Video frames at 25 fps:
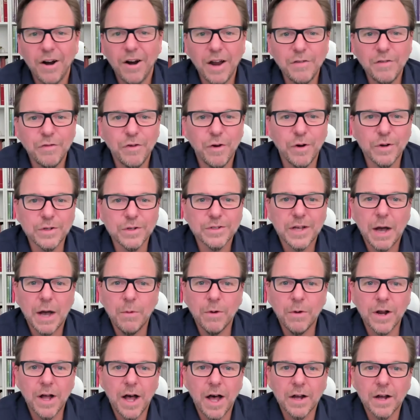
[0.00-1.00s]
All right, folks,
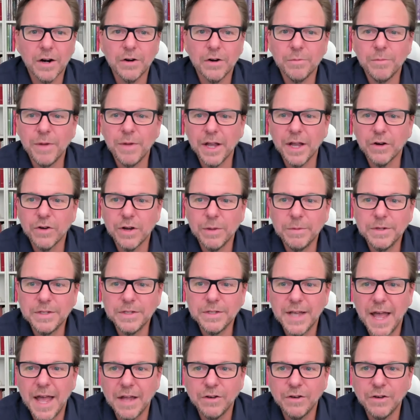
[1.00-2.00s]
I want to honor my
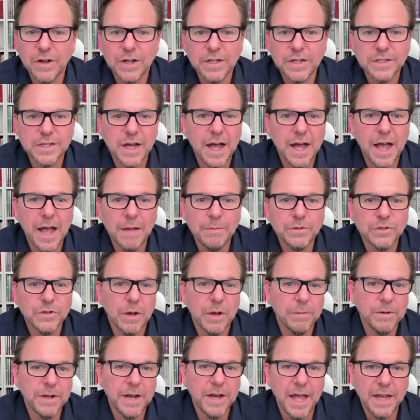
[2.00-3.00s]
agreement to end on time,
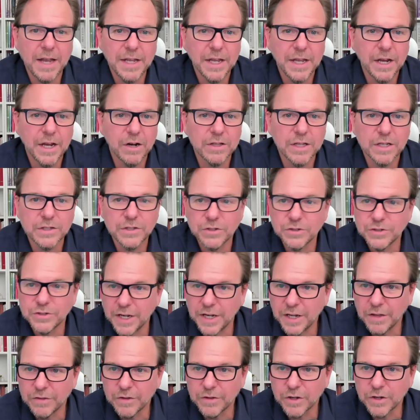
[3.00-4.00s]
so I'm going to end it here unless there's
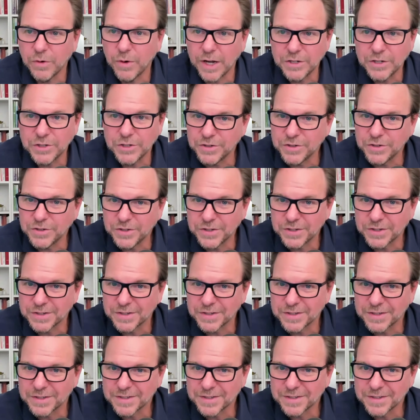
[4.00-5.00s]
any other questions.
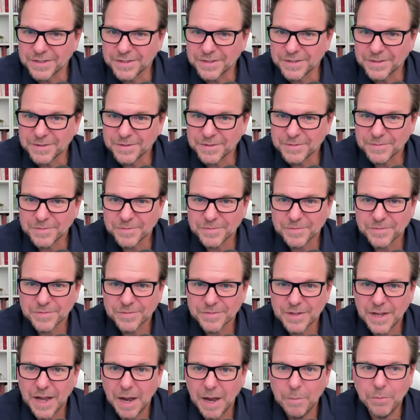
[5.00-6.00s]

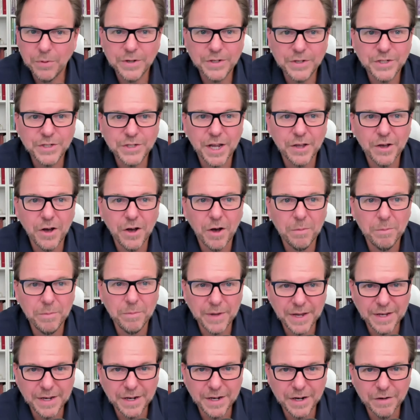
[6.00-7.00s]
I appreciate y'all
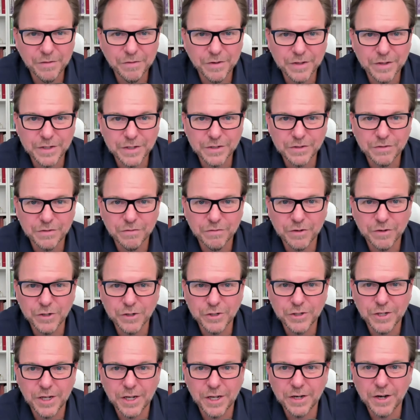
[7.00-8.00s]
being here for this
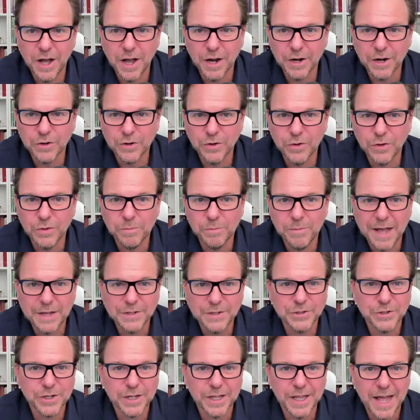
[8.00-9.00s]
first inaugural
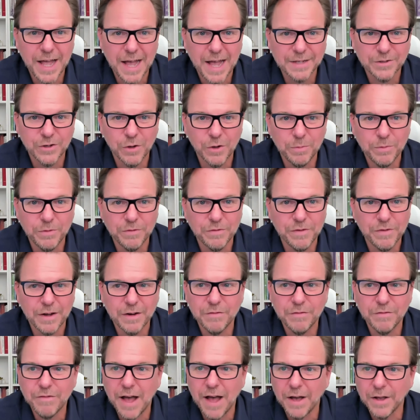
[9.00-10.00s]
masterclass. I hope you
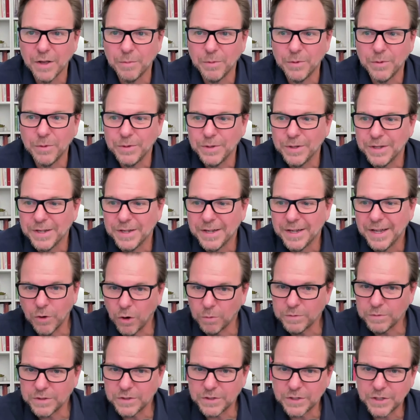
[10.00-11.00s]
found it valuable, and we'll
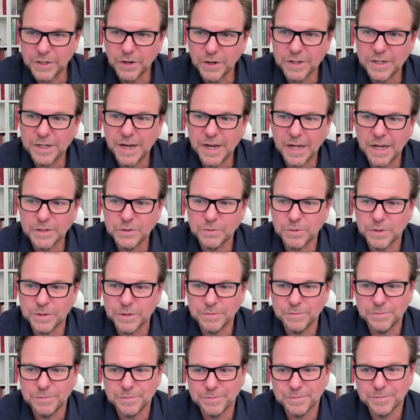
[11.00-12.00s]
hope to see you on the next
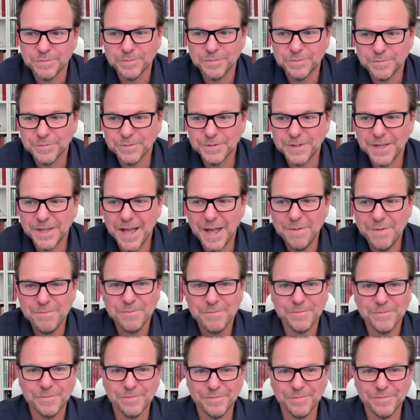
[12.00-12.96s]
one. Okay?